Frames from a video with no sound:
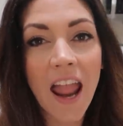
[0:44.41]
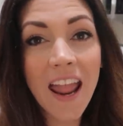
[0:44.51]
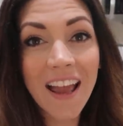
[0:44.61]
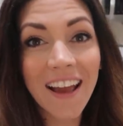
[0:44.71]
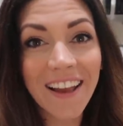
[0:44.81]

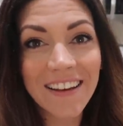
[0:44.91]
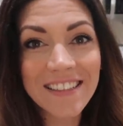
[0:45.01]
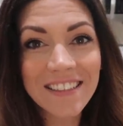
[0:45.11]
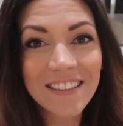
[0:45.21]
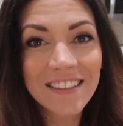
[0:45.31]

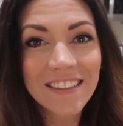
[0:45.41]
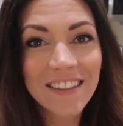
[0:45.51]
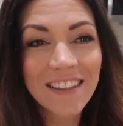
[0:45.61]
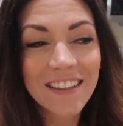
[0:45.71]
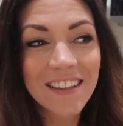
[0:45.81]
And
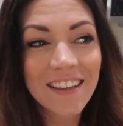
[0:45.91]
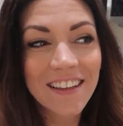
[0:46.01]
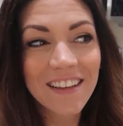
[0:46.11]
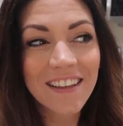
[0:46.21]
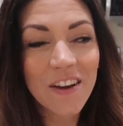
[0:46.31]

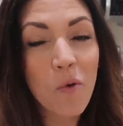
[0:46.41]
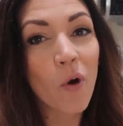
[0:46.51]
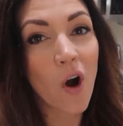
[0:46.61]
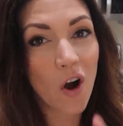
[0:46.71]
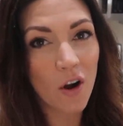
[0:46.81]

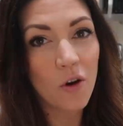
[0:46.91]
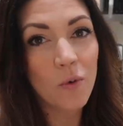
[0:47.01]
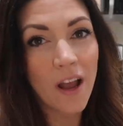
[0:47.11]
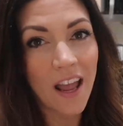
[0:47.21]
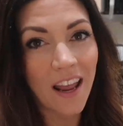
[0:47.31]
we're on our
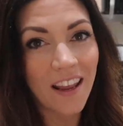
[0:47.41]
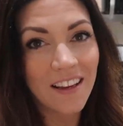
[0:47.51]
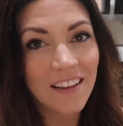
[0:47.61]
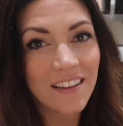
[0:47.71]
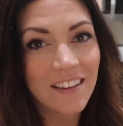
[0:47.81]

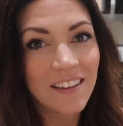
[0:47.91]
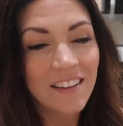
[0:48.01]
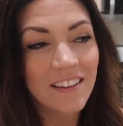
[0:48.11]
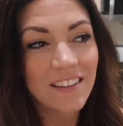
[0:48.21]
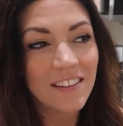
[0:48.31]
way
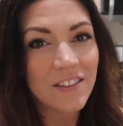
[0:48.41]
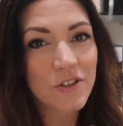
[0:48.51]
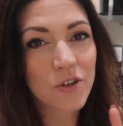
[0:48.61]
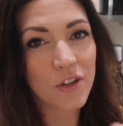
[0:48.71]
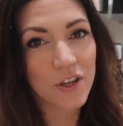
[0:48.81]

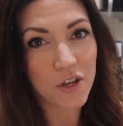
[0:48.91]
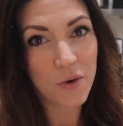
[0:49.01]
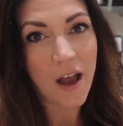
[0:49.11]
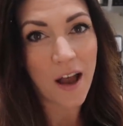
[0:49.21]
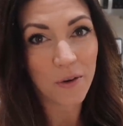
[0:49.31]
to the
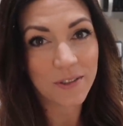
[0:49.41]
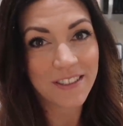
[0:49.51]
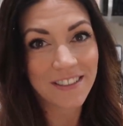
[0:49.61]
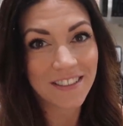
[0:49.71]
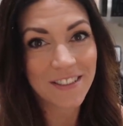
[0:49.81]
new
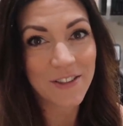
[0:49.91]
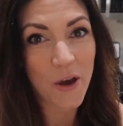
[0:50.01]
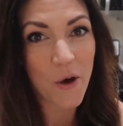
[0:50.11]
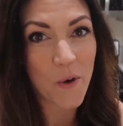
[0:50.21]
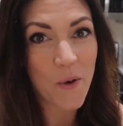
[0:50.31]
house.
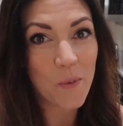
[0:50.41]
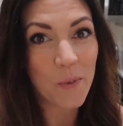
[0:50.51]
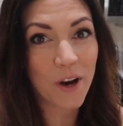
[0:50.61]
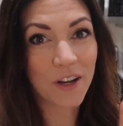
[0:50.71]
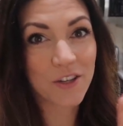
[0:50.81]
So
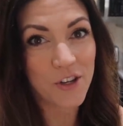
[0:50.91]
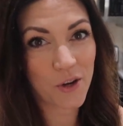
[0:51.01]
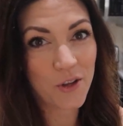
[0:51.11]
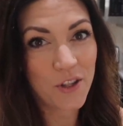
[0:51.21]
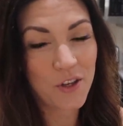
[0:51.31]
we're gonna show
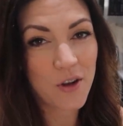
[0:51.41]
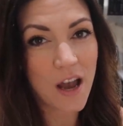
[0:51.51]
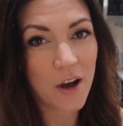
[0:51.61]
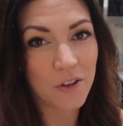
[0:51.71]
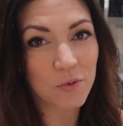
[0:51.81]
you the new
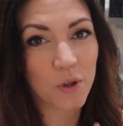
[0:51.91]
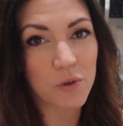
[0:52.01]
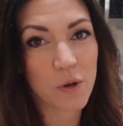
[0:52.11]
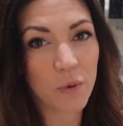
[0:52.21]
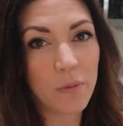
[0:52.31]
house,
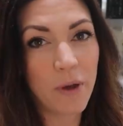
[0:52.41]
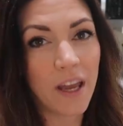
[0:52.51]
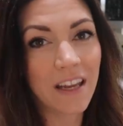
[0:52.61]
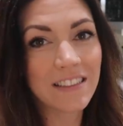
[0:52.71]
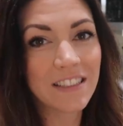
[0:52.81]
which one we
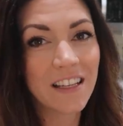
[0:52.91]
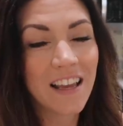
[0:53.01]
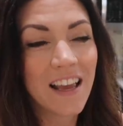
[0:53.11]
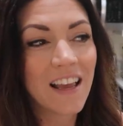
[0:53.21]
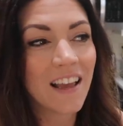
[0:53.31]
picked.
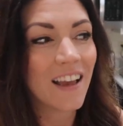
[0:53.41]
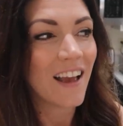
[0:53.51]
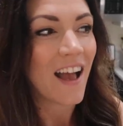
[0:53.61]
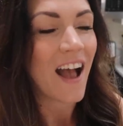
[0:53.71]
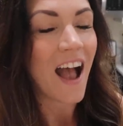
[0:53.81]

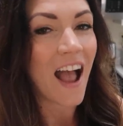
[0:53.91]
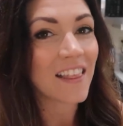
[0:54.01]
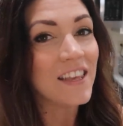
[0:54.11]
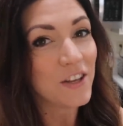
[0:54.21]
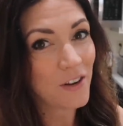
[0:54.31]
I
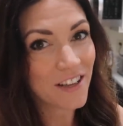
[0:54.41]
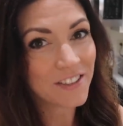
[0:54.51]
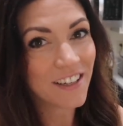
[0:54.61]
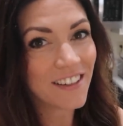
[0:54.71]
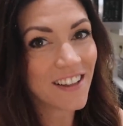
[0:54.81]
think you guys
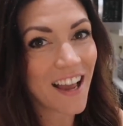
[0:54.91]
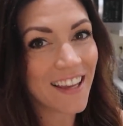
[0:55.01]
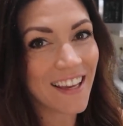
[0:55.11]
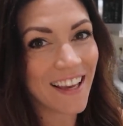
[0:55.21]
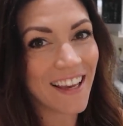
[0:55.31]
are gonna
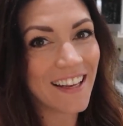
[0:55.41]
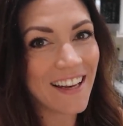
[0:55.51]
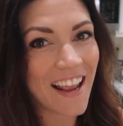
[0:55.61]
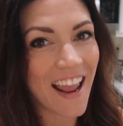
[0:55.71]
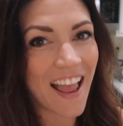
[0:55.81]
like
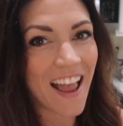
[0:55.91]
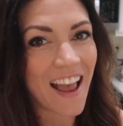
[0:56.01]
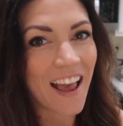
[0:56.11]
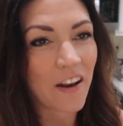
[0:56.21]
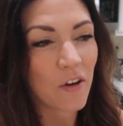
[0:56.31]
it,
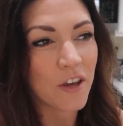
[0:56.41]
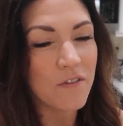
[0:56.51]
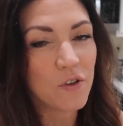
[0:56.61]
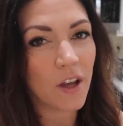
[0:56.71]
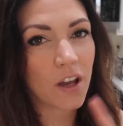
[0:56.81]
and I'll
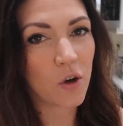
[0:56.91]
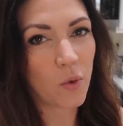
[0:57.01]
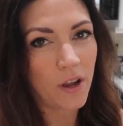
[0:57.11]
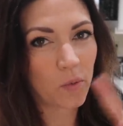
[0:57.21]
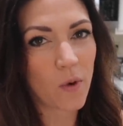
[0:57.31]
give you like a quick